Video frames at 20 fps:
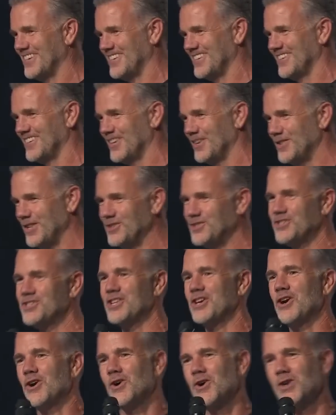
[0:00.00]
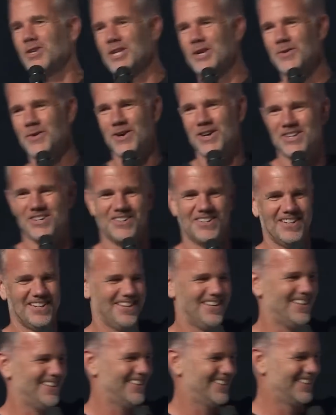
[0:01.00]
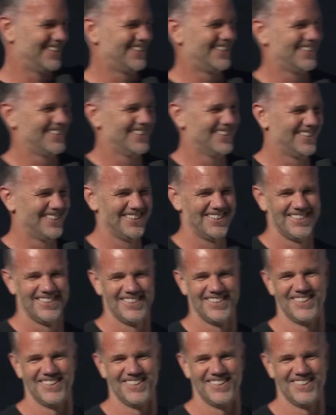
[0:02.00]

promptly rejected the idea of a Giga Press.